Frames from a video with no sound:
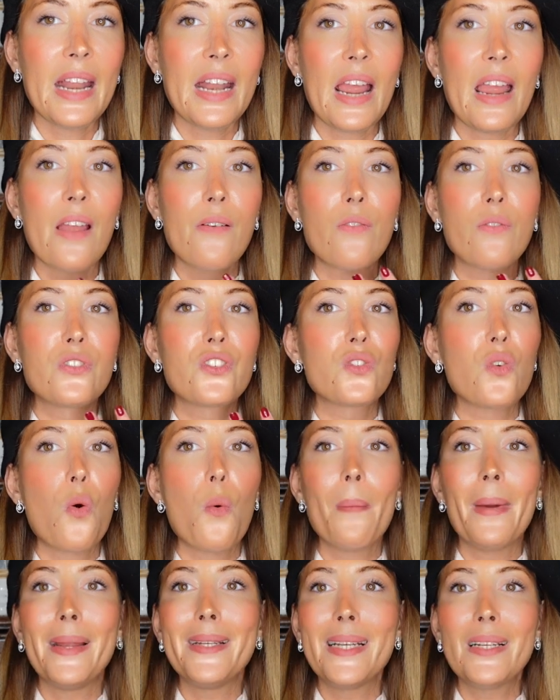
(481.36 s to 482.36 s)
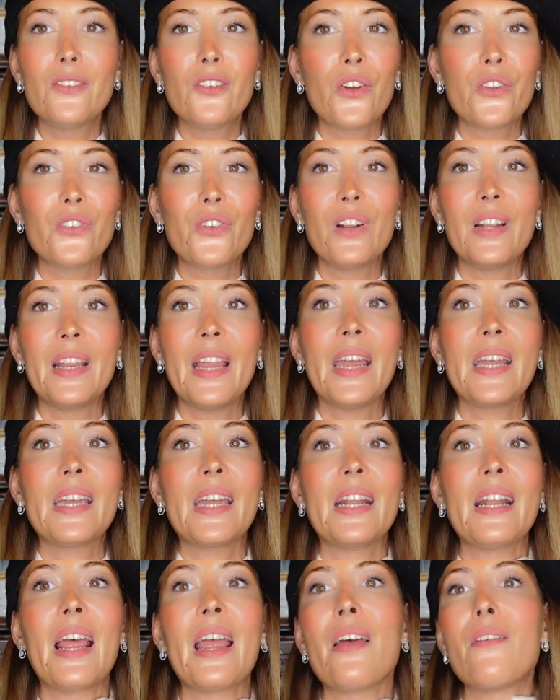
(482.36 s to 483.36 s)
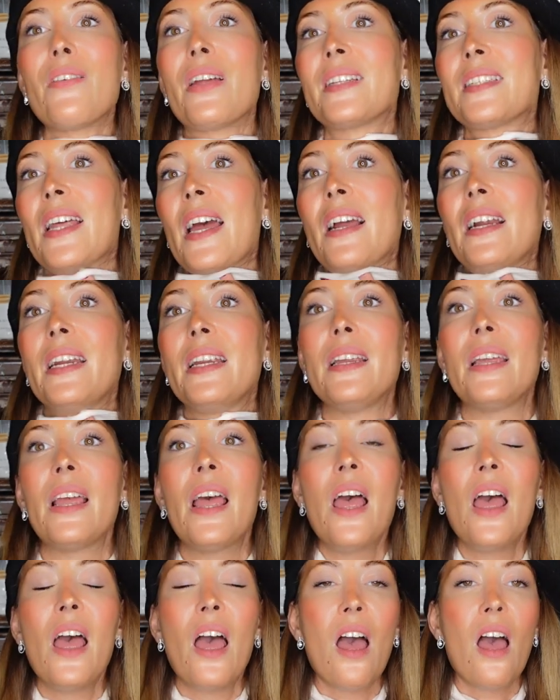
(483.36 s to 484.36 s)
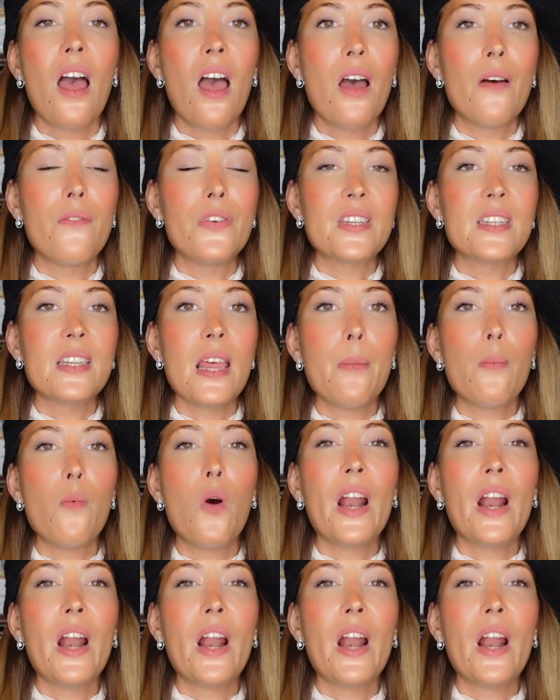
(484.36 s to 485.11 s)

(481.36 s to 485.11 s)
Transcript: and I have so many turtleneck, and I have exactly the same.